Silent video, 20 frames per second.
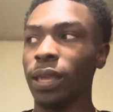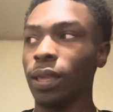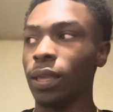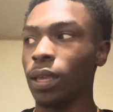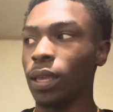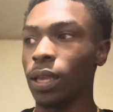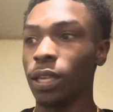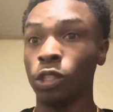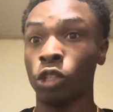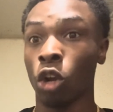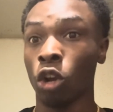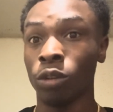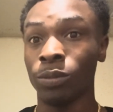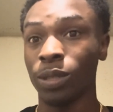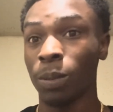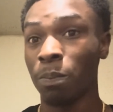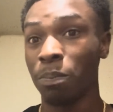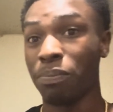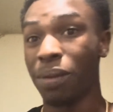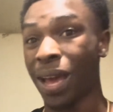in terms
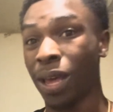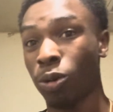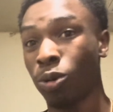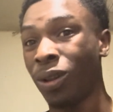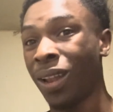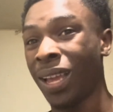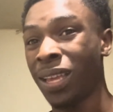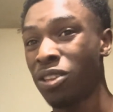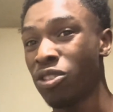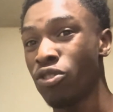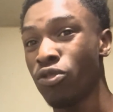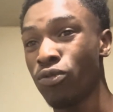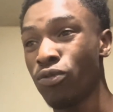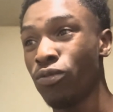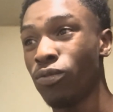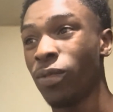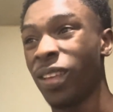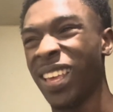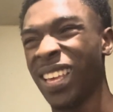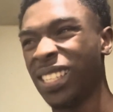of battle IQ
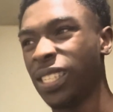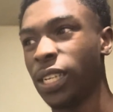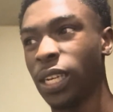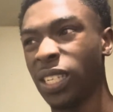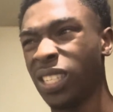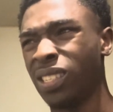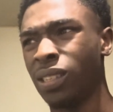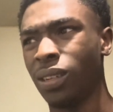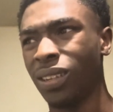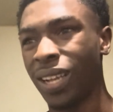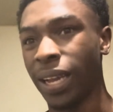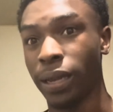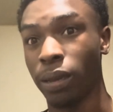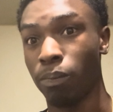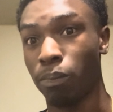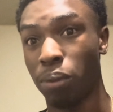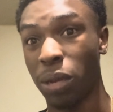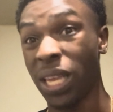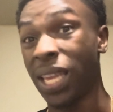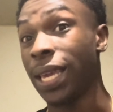and just like
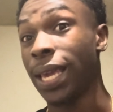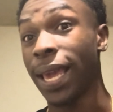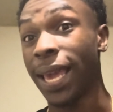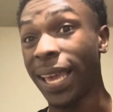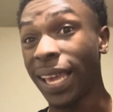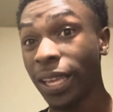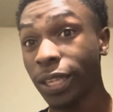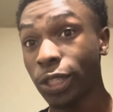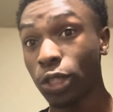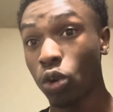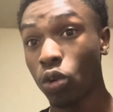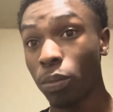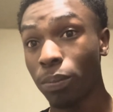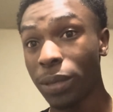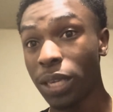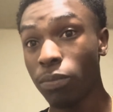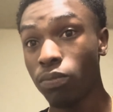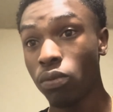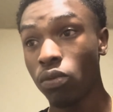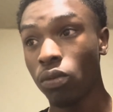putting hands on
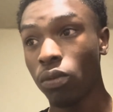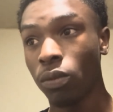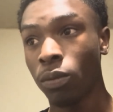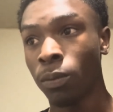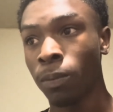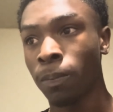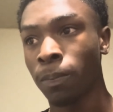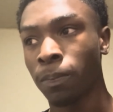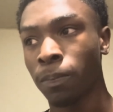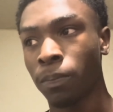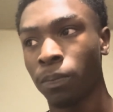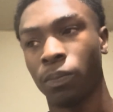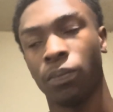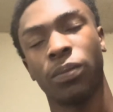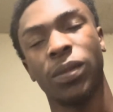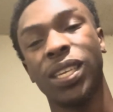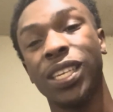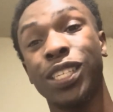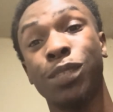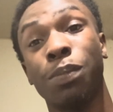people,
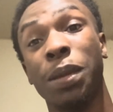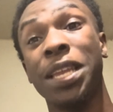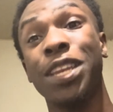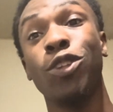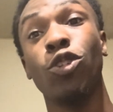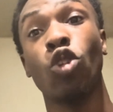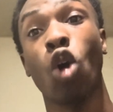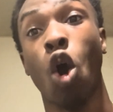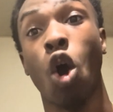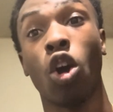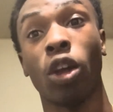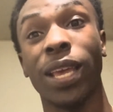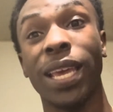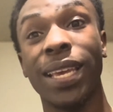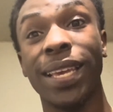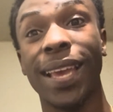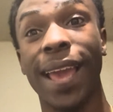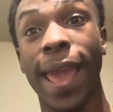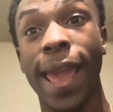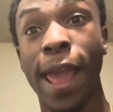he's been
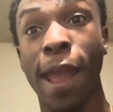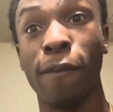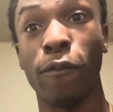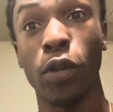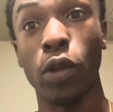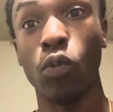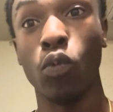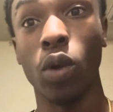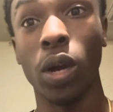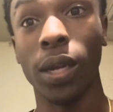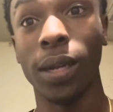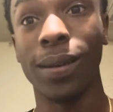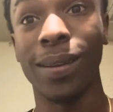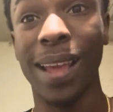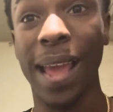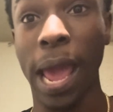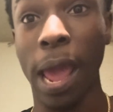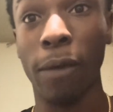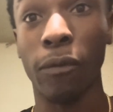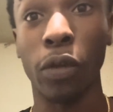dogging everyone.
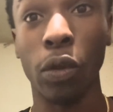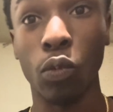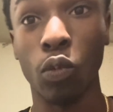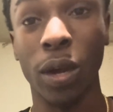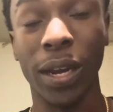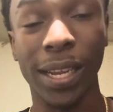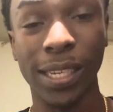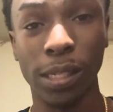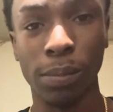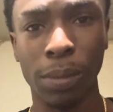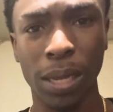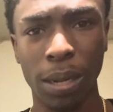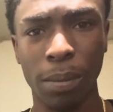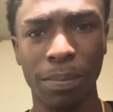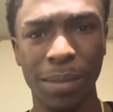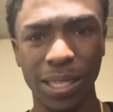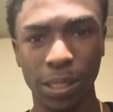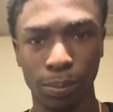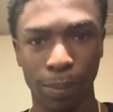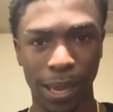Everyone has been a
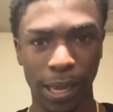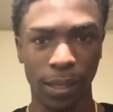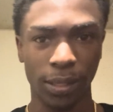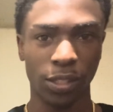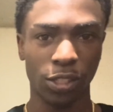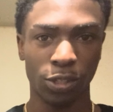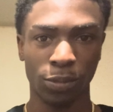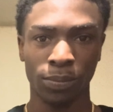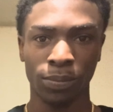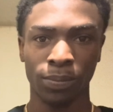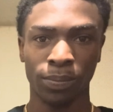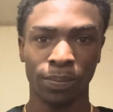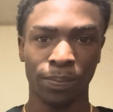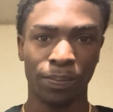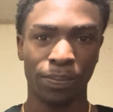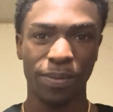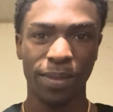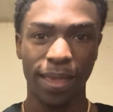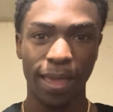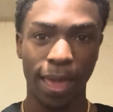mismatch.
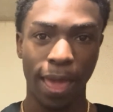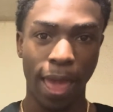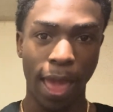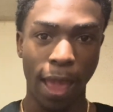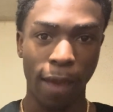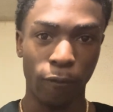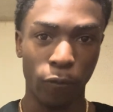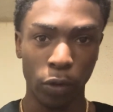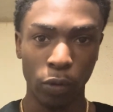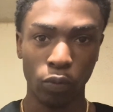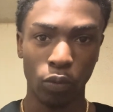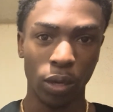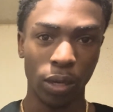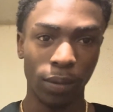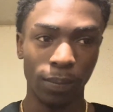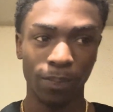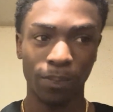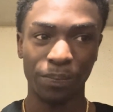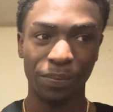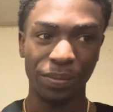Everyone.
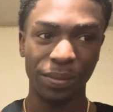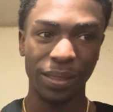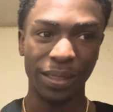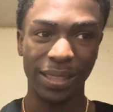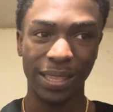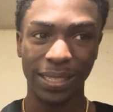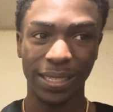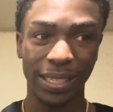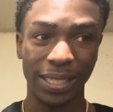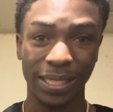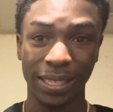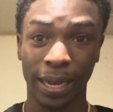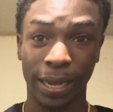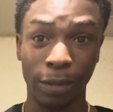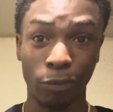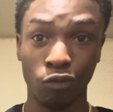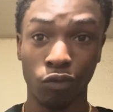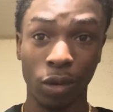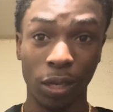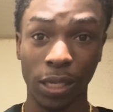This is like
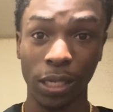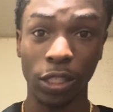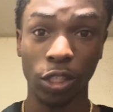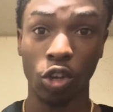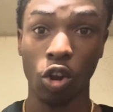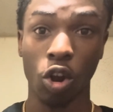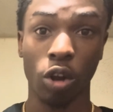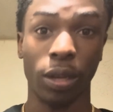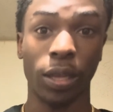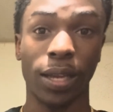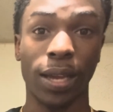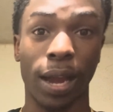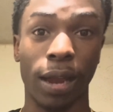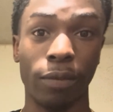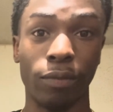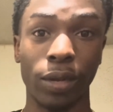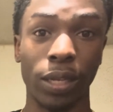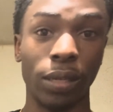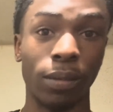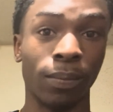rookies guarding
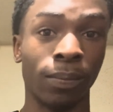Kyrie.